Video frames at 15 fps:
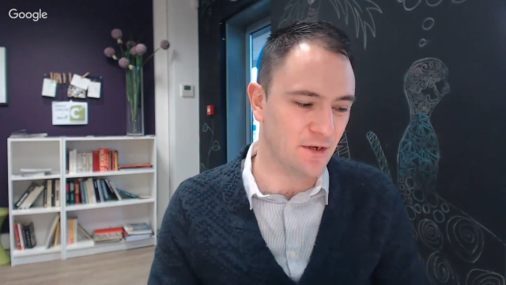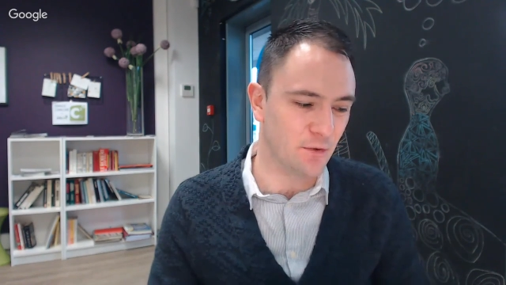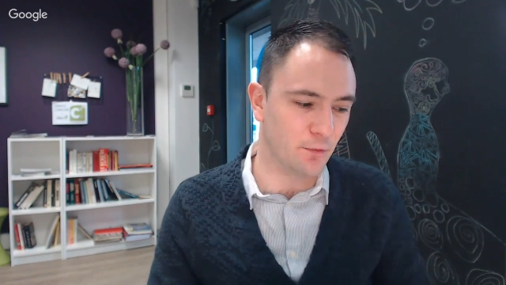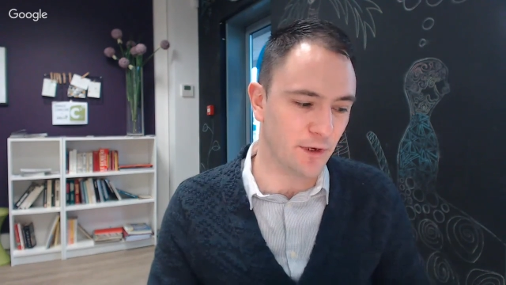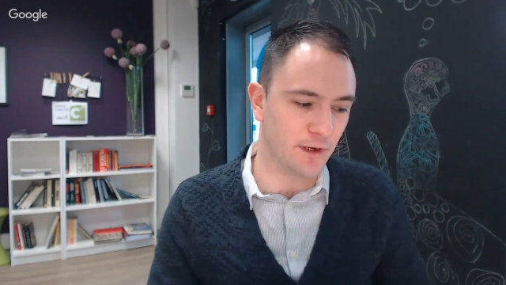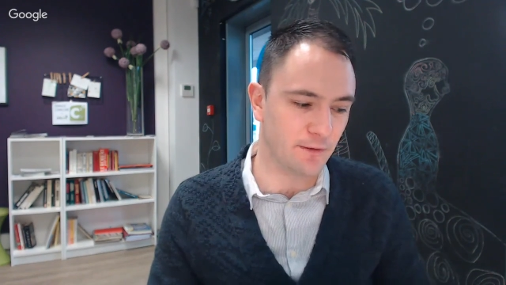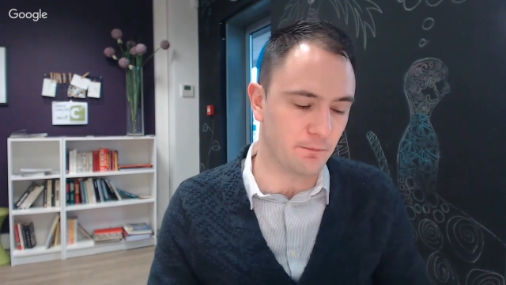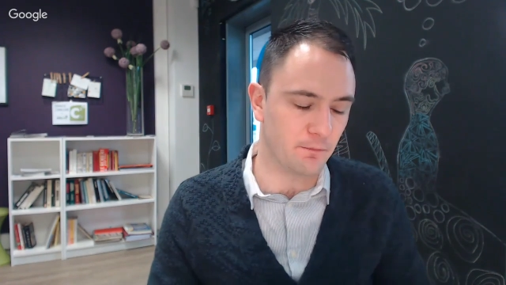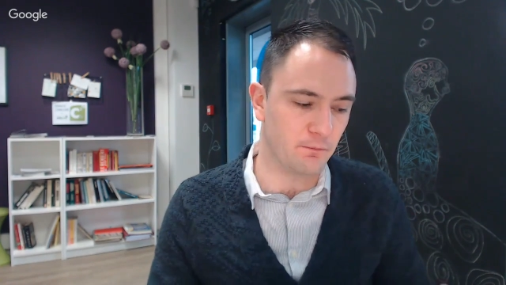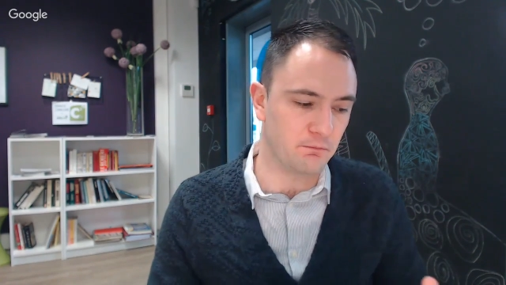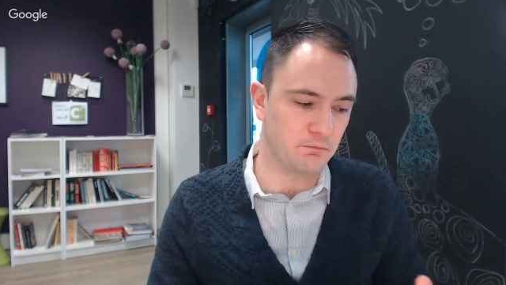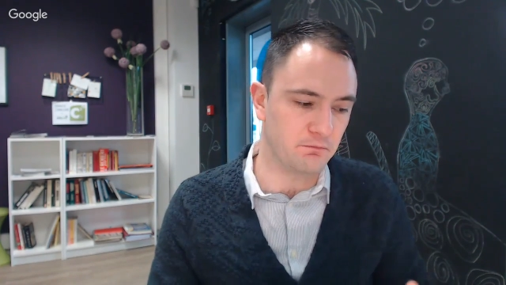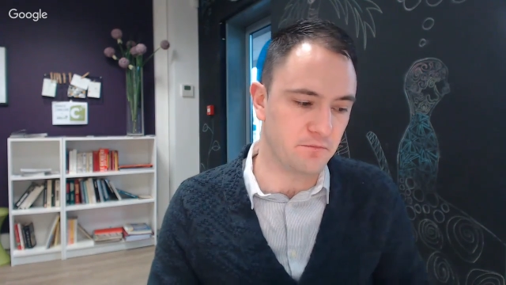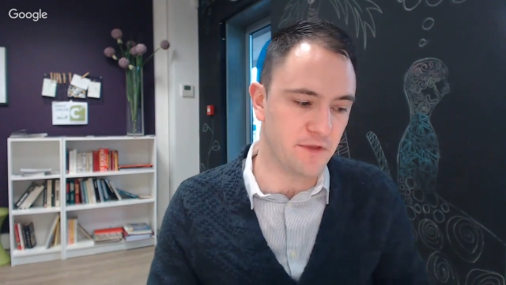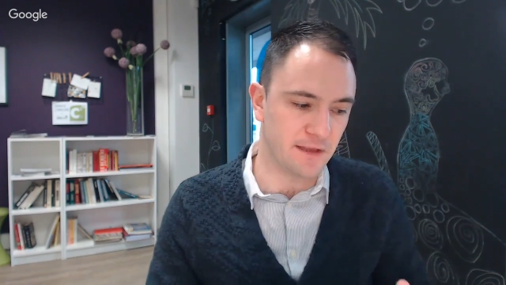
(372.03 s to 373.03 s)
were
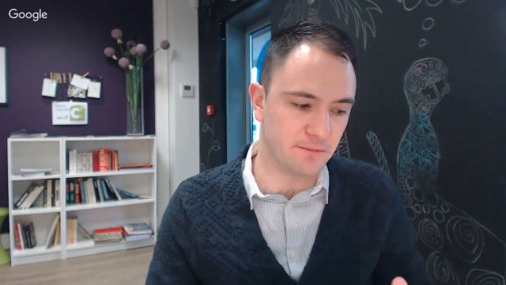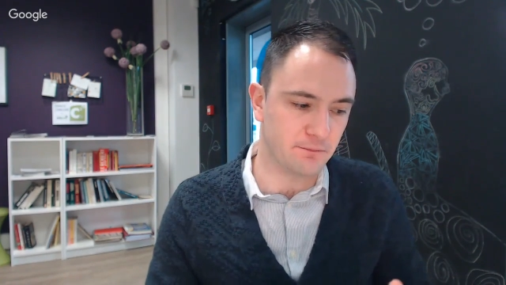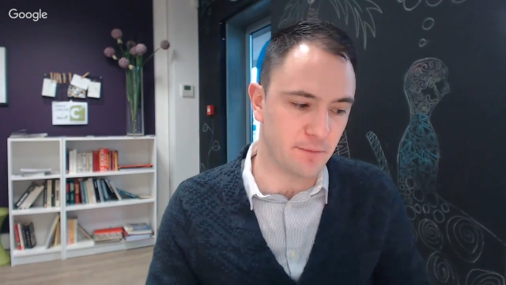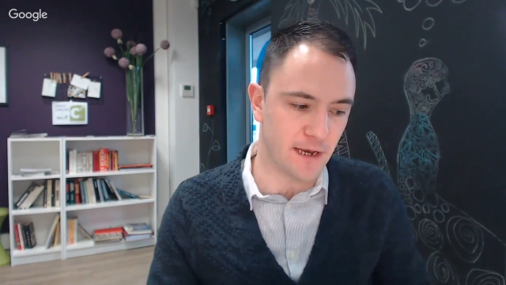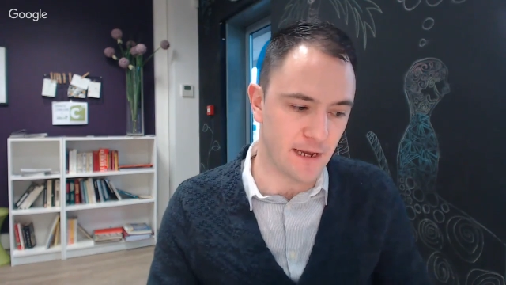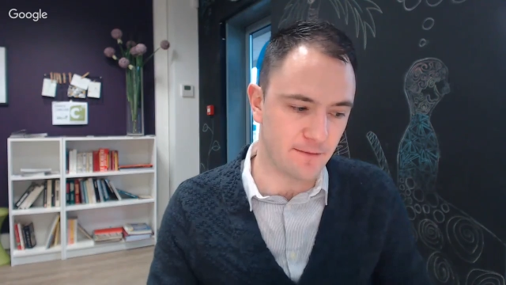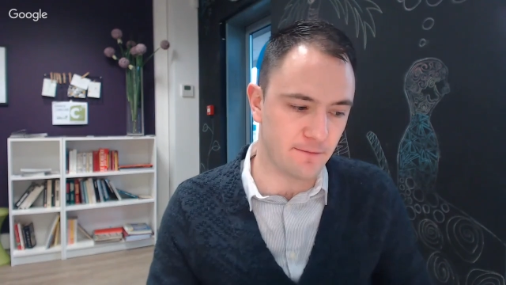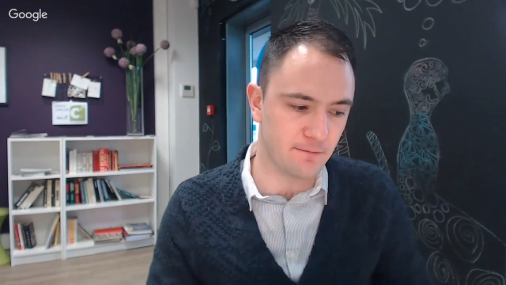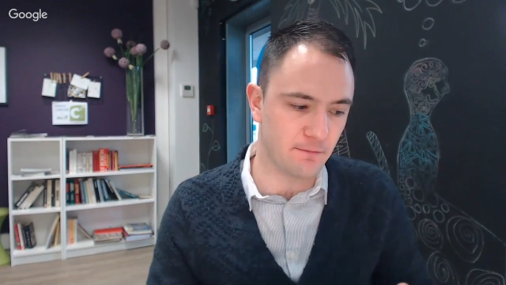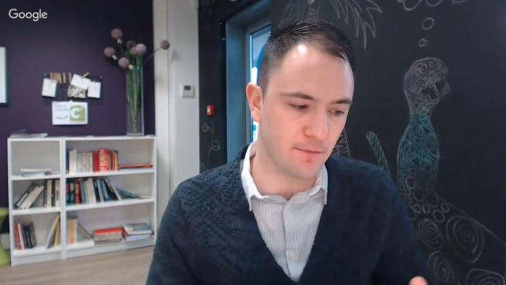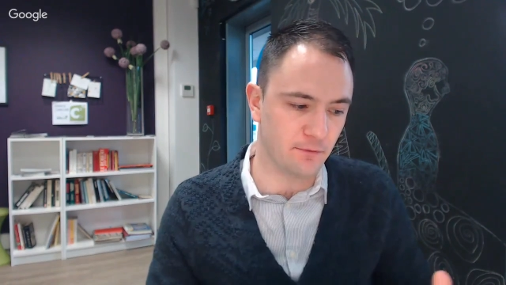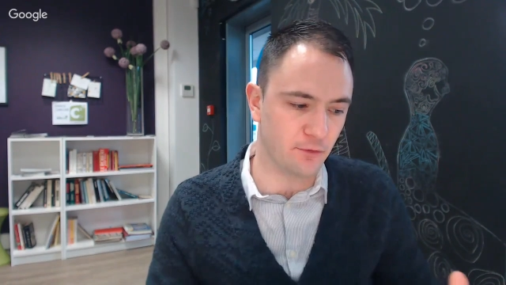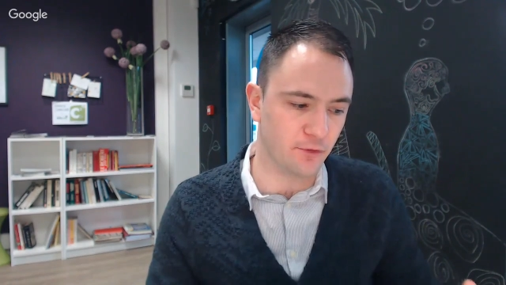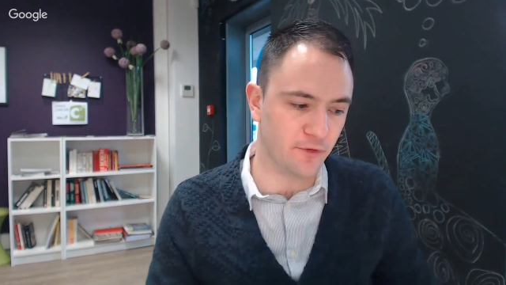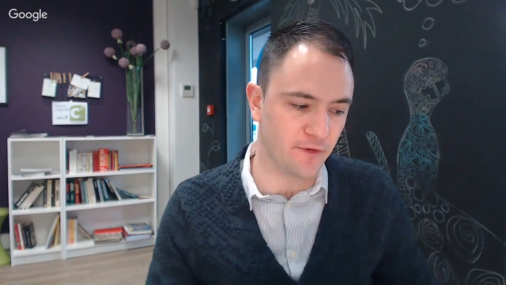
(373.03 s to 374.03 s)
that bad?
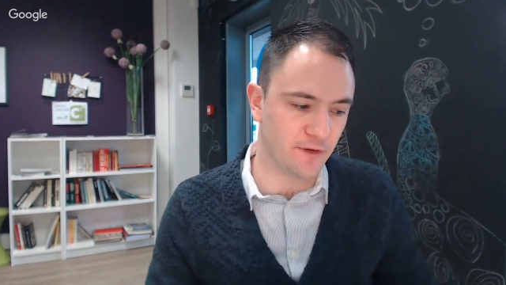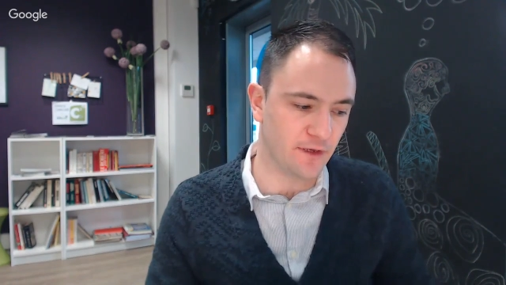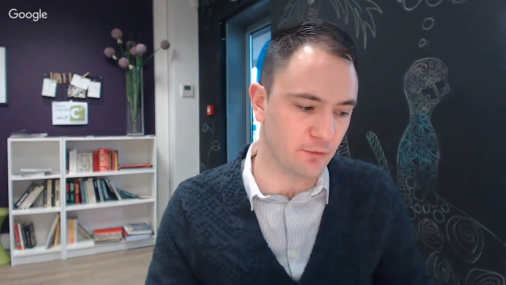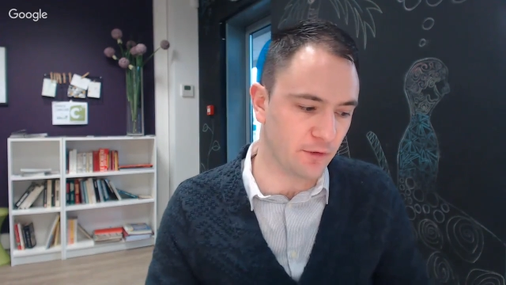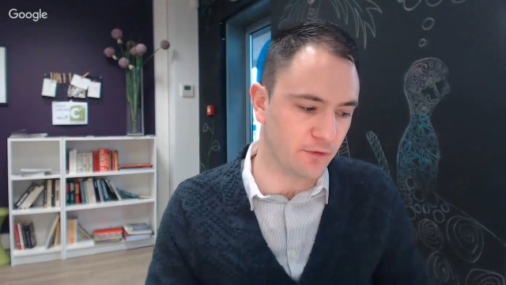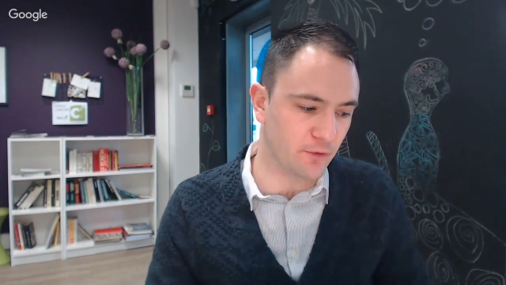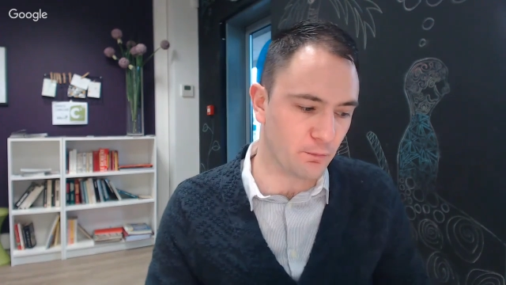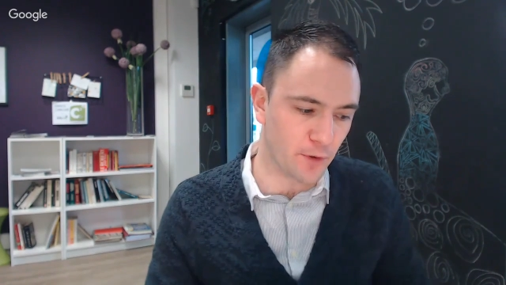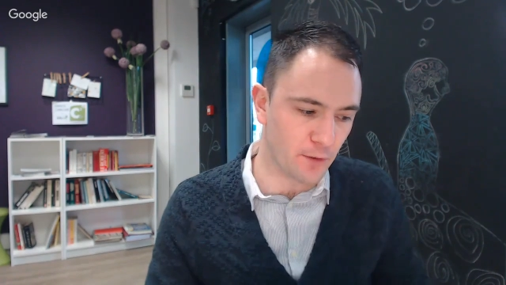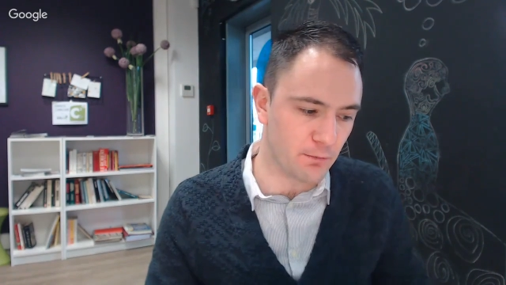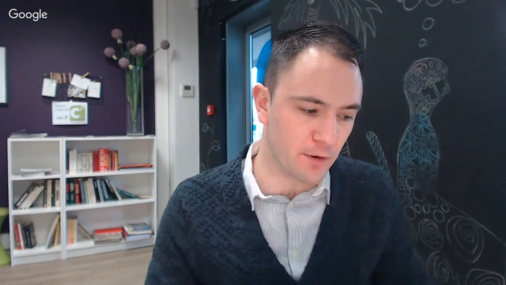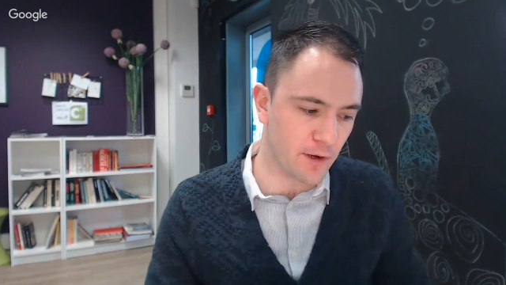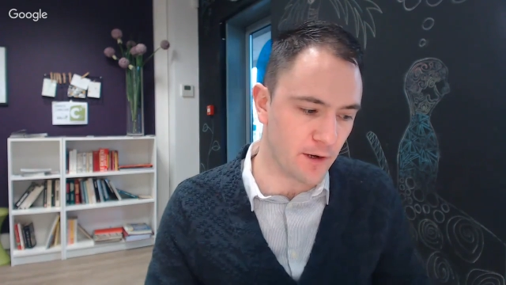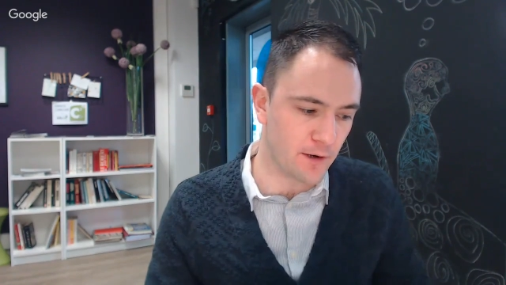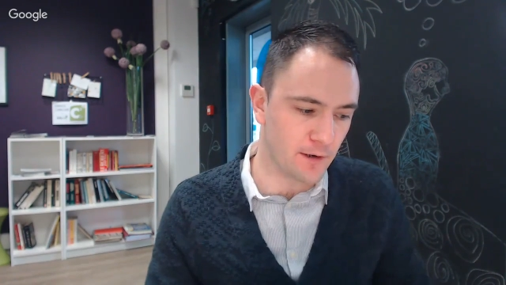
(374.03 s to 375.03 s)
Do you think it was a
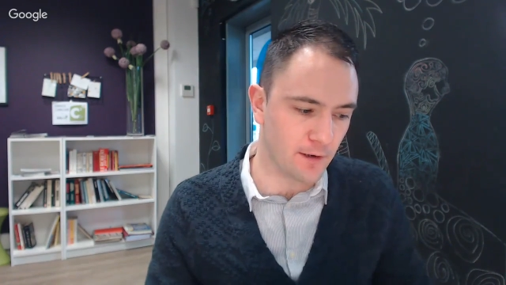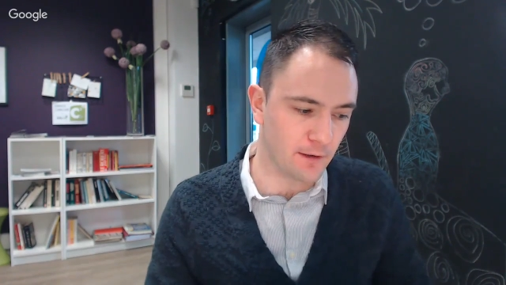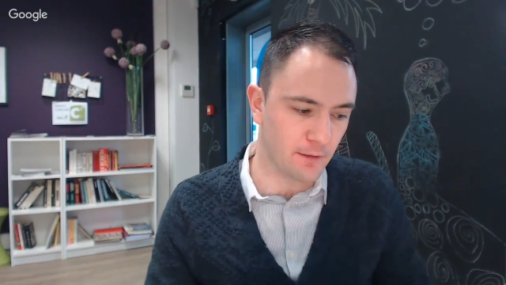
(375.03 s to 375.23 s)
bubble?